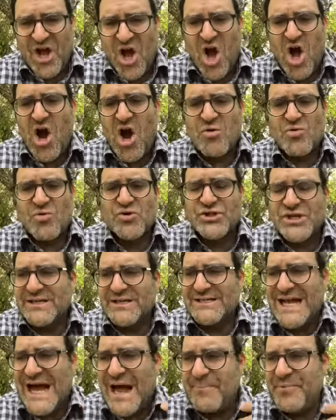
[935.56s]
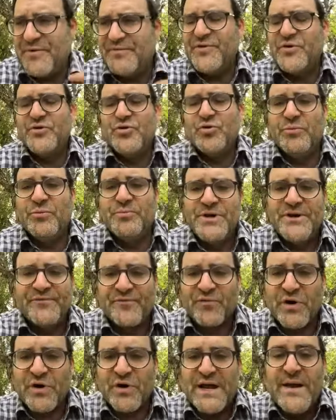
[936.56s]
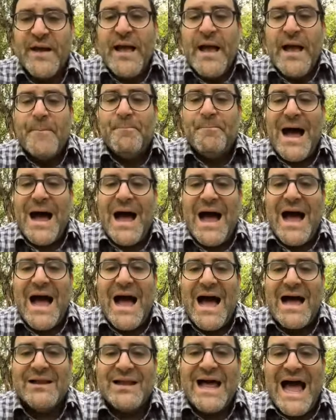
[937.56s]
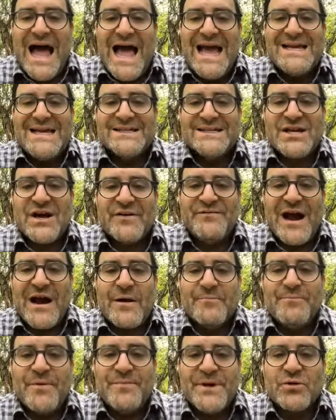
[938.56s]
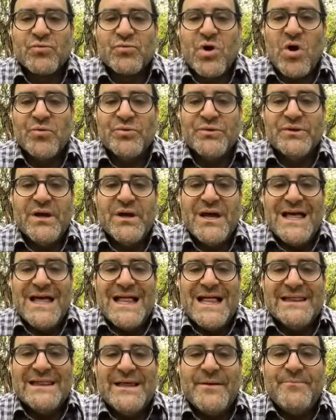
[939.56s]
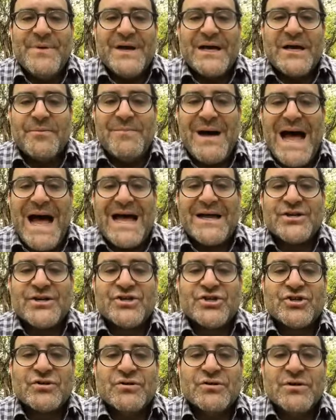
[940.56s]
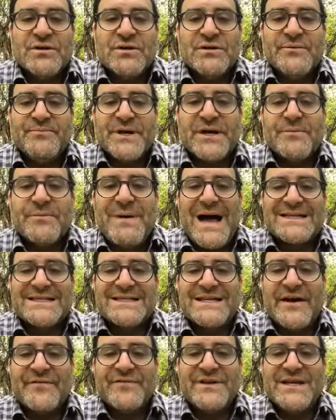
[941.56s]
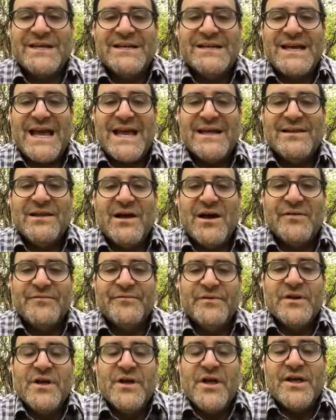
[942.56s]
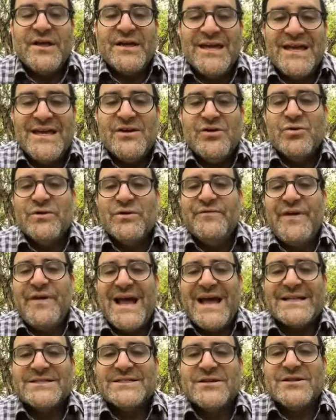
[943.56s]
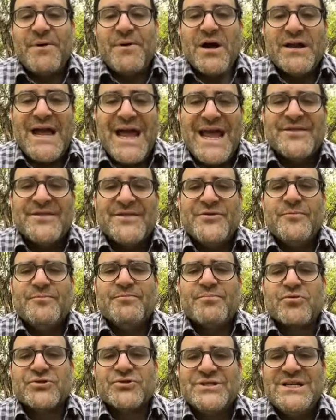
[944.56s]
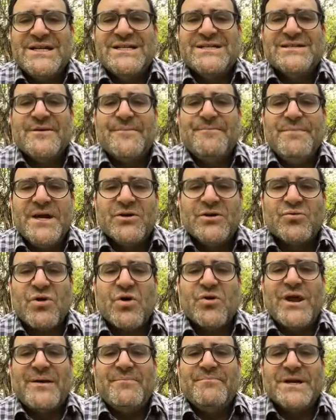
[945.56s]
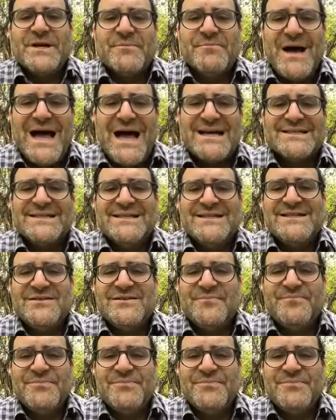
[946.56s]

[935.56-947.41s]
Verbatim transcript: horrors on top of you. You will be free. Ba al ayit avar b'migron lemichmash lemichmas yafkid kelav. He who advances upon Aeth, who proceeds to Migron at Mikmas, he